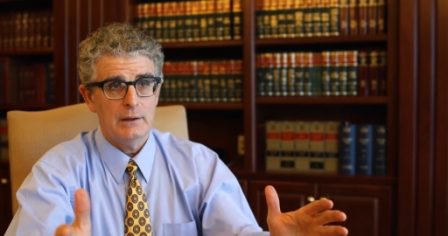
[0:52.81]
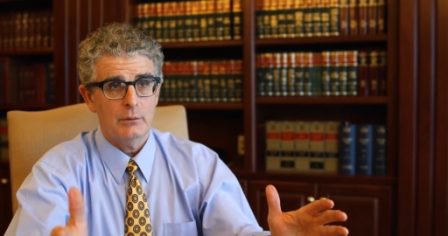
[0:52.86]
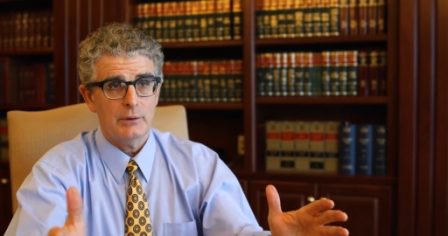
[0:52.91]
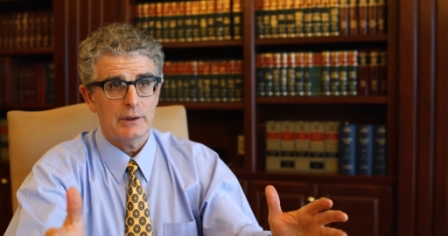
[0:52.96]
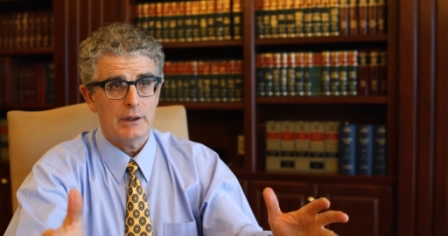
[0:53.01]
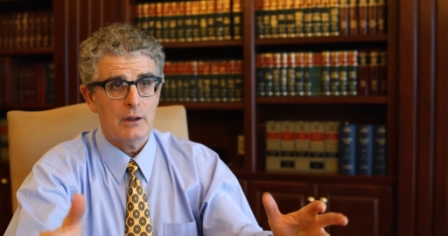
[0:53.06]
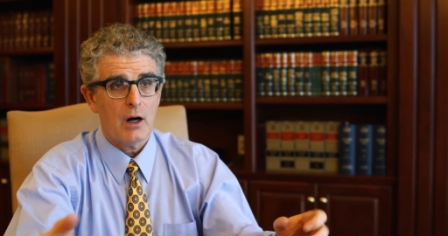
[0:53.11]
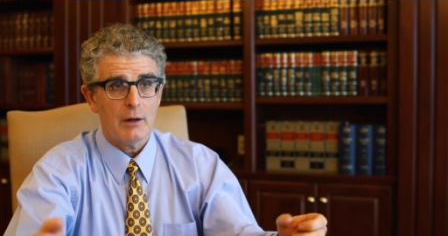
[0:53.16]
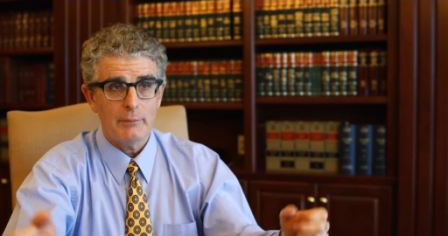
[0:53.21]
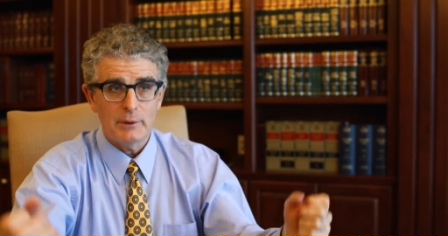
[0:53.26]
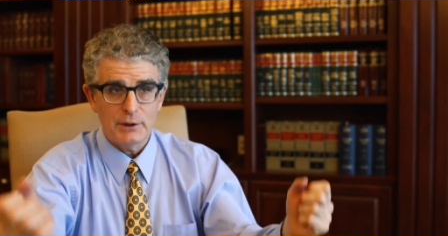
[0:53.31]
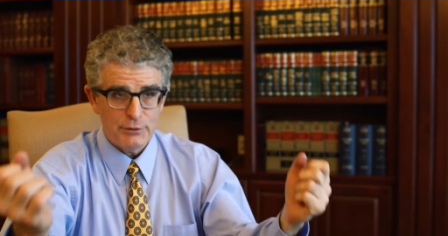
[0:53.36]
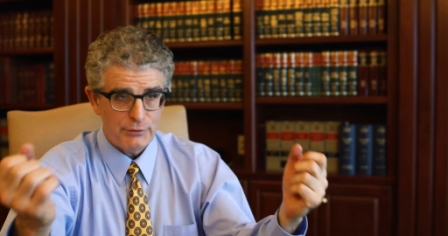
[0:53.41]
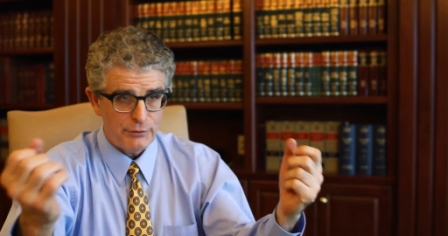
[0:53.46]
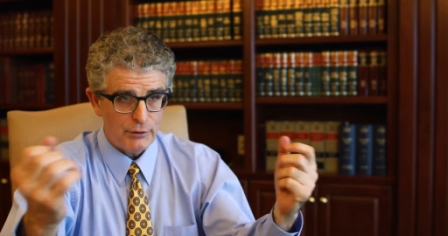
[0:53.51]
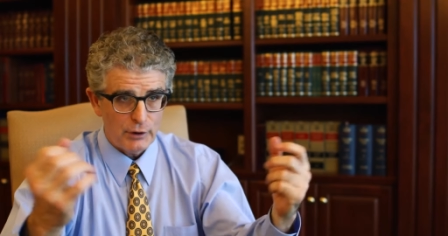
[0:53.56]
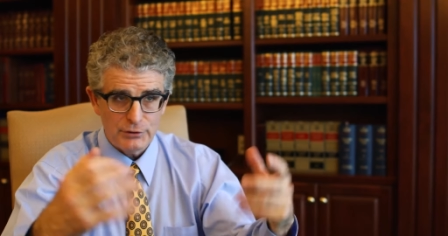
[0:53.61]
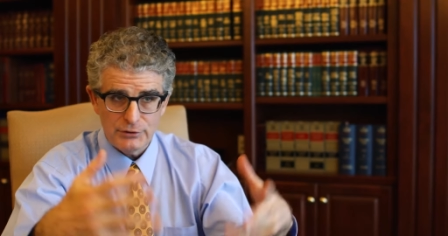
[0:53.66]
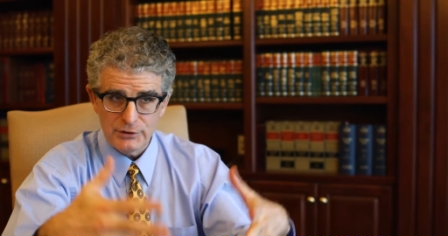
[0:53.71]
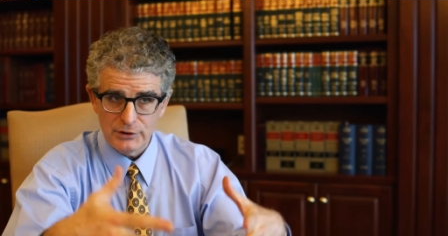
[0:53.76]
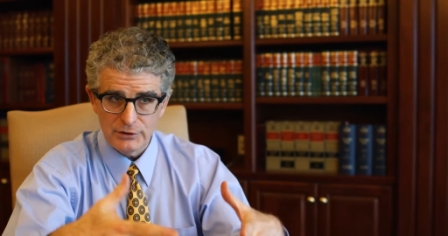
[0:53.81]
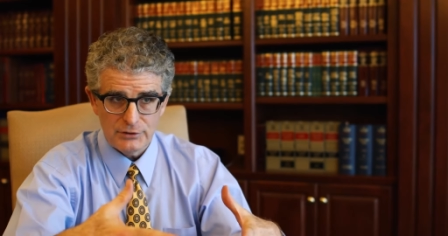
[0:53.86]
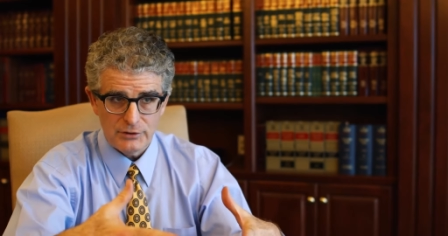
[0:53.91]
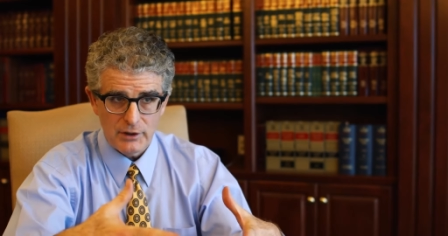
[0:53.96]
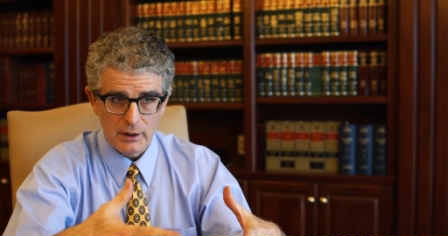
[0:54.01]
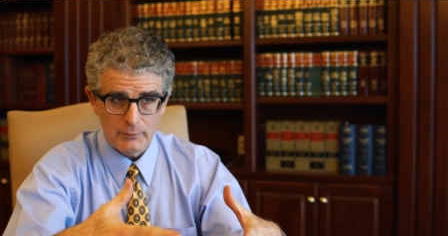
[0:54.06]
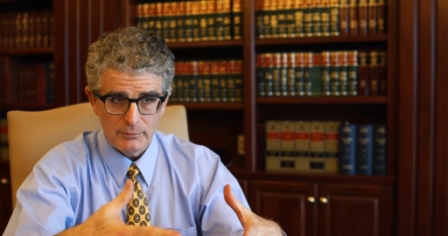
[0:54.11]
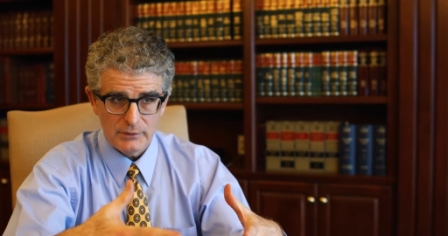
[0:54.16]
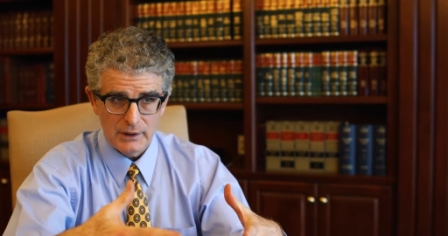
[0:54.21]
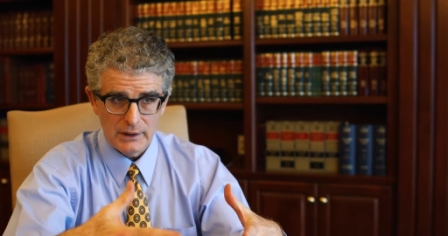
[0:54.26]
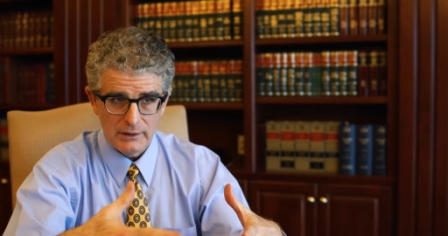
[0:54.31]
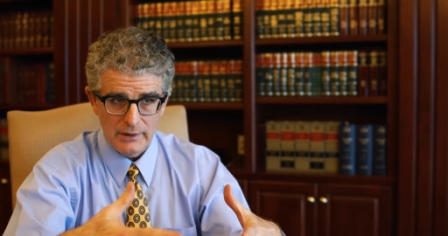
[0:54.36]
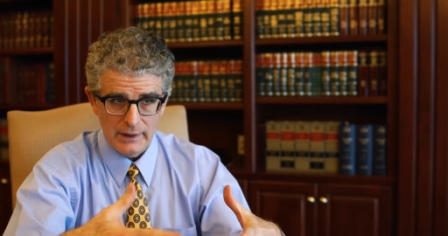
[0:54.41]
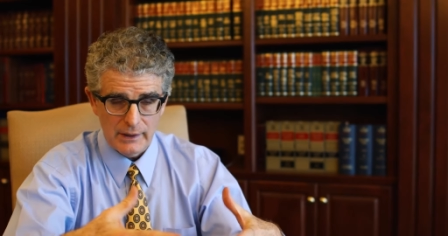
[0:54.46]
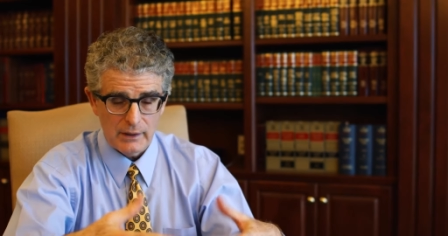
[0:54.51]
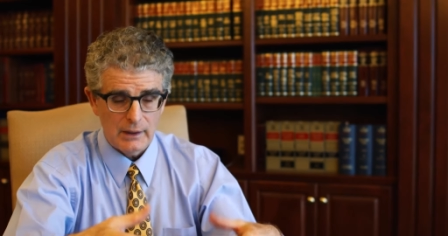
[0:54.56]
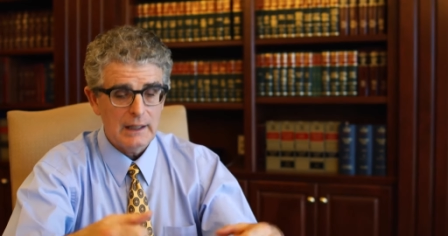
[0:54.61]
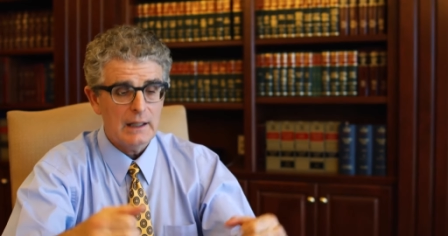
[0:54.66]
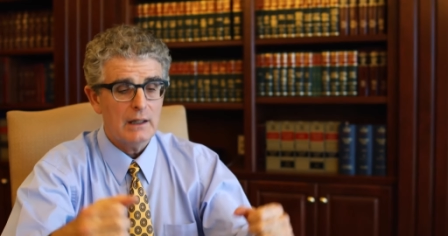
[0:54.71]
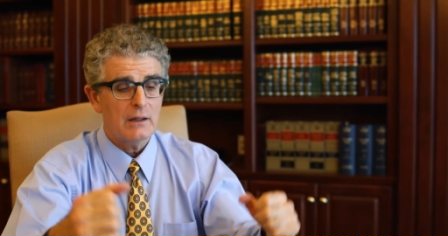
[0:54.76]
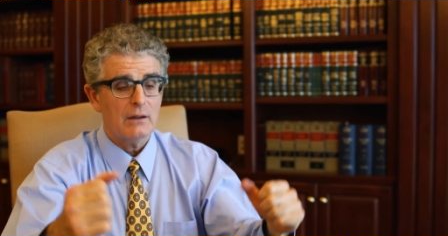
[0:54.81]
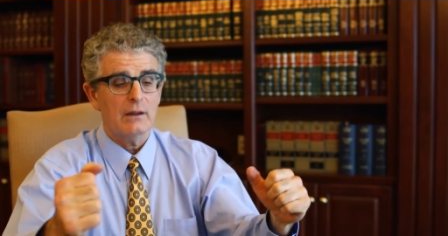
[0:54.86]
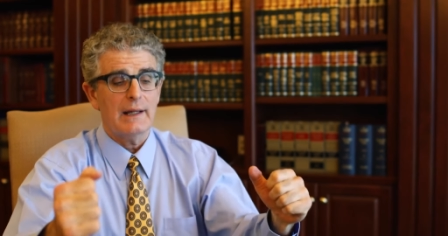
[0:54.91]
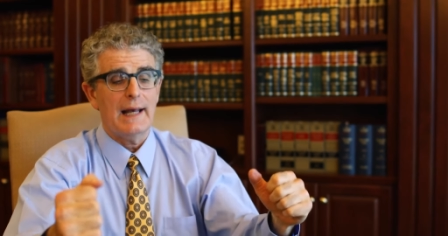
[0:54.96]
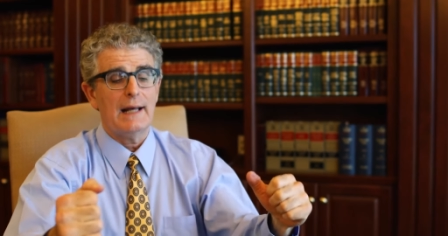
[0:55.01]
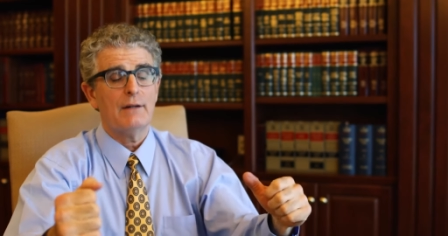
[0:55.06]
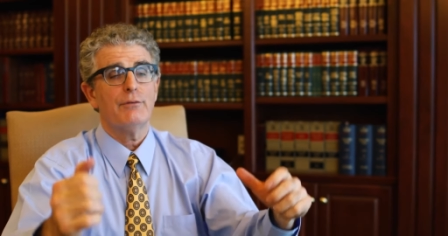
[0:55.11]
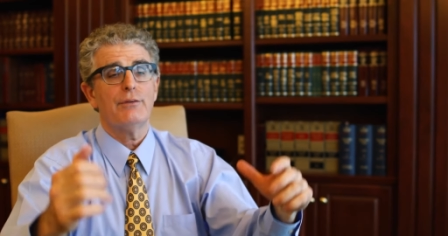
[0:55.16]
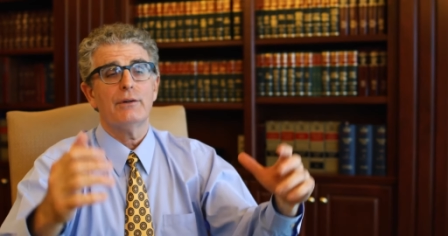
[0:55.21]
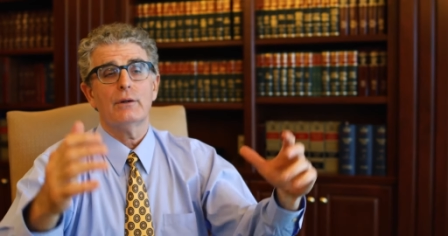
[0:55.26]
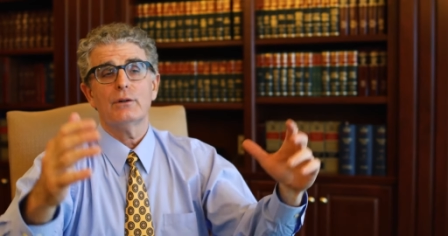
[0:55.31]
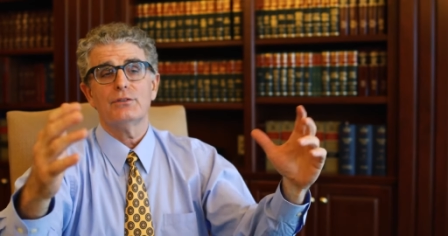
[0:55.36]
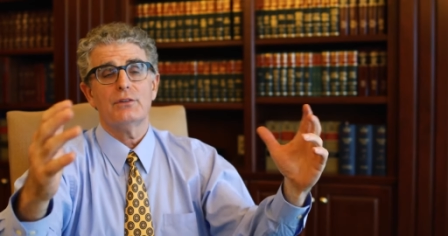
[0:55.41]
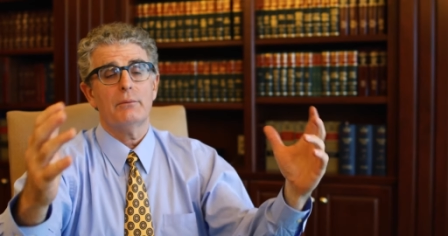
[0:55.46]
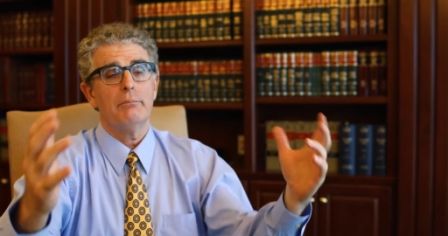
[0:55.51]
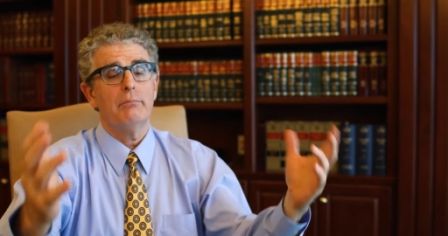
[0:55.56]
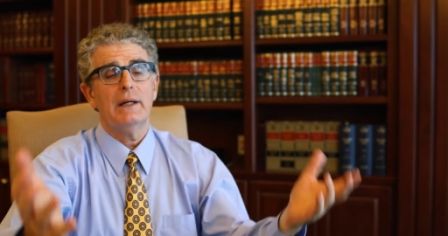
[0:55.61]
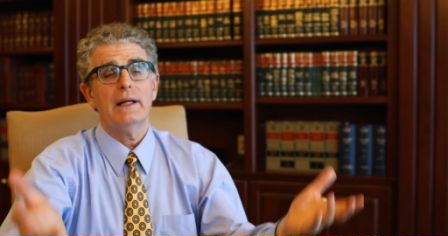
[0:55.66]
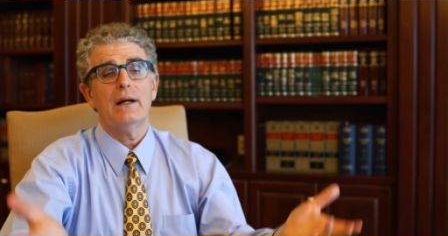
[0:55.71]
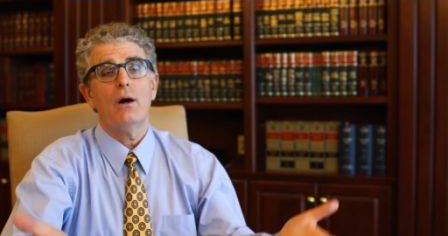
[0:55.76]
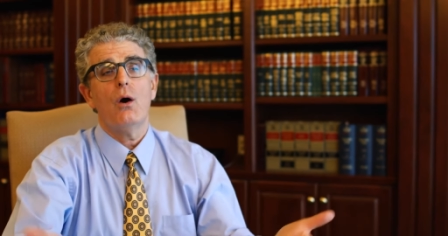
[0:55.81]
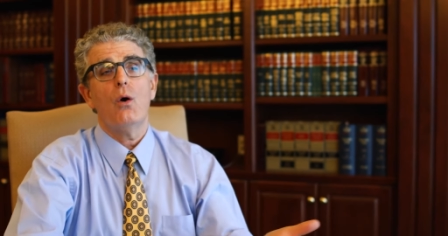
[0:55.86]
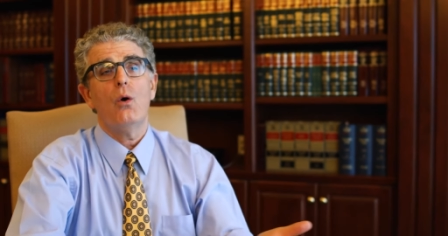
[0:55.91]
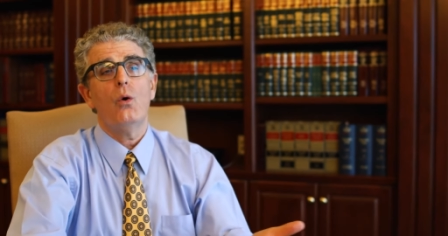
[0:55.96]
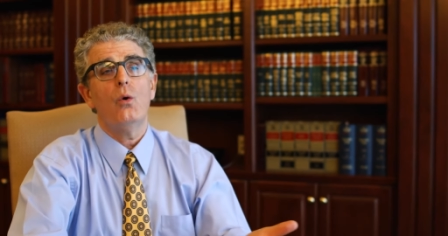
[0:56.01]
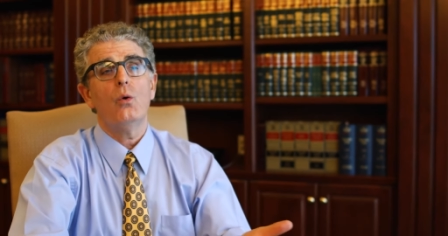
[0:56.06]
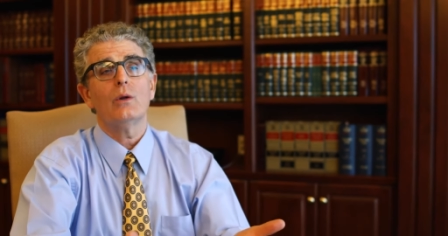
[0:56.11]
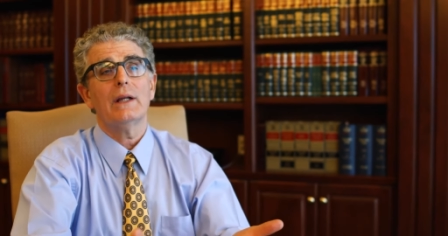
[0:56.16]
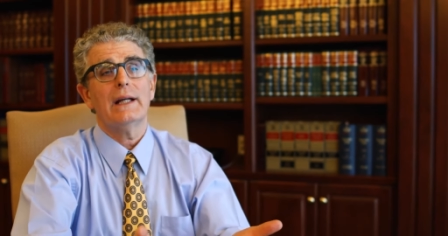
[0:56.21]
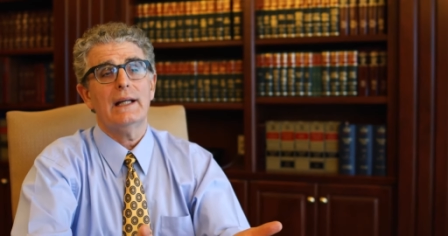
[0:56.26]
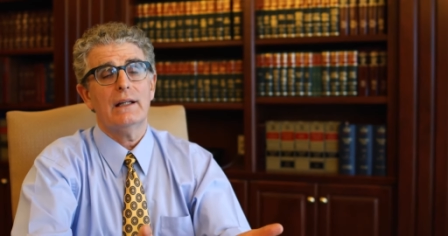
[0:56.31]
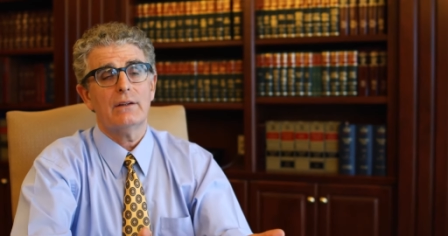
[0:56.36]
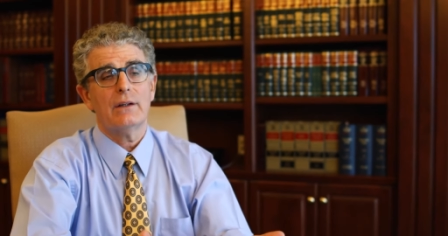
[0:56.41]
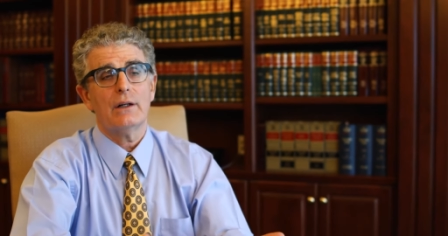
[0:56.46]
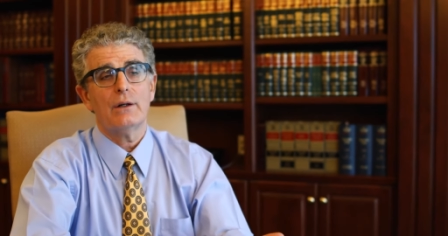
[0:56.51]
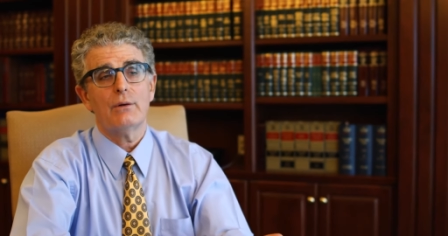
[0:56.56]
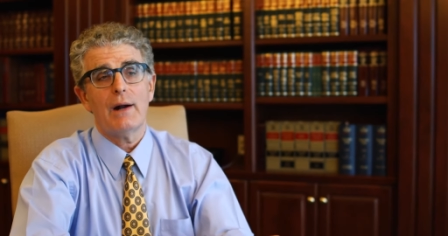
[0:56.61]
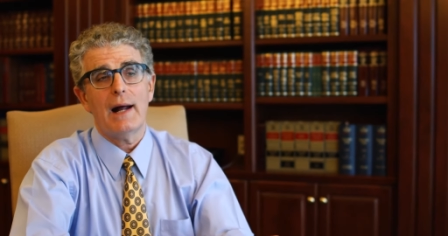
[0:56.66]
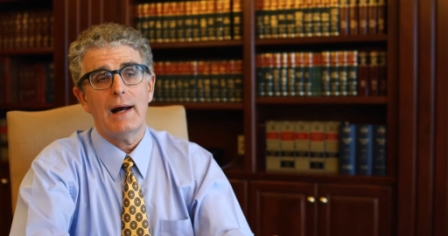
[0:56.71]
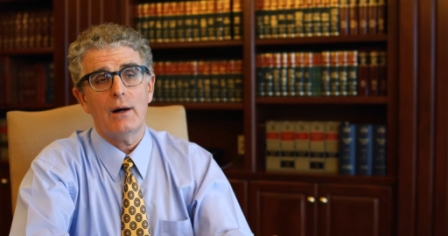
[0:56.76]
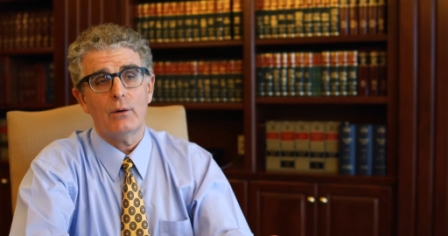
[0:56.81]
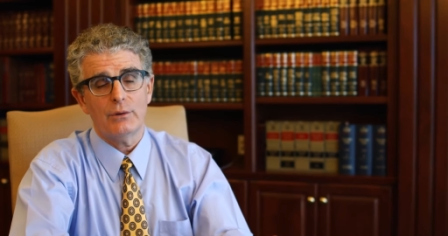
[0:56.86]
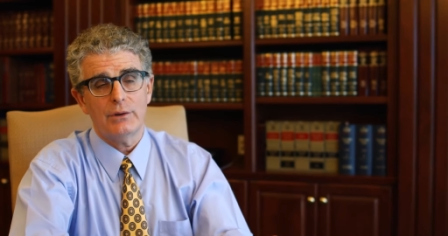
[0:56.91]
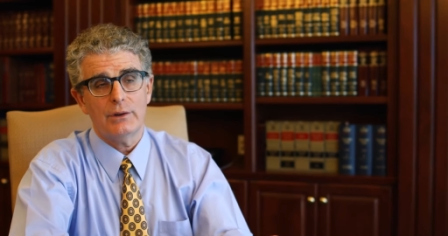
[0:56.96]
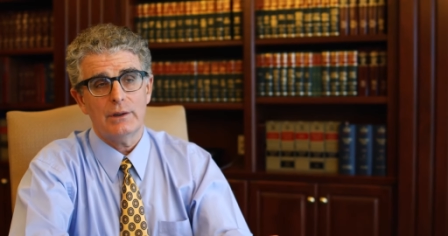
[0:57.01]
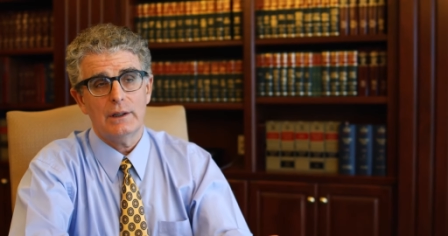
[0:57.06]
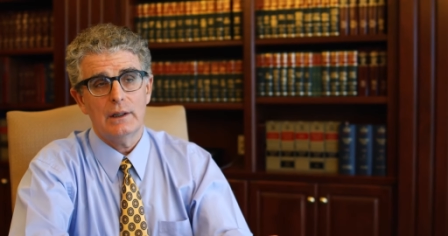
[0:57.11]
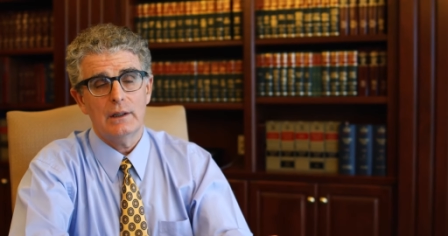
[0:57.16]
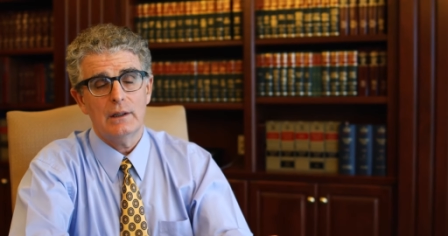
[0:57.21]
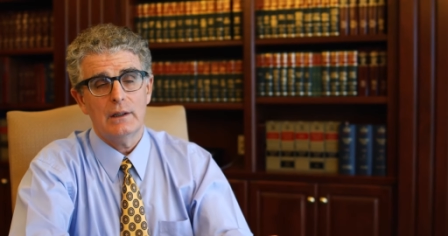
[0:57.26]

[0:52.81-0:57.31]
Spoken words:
When the garbage first is dumped in there, landfill is a big hole in the ground.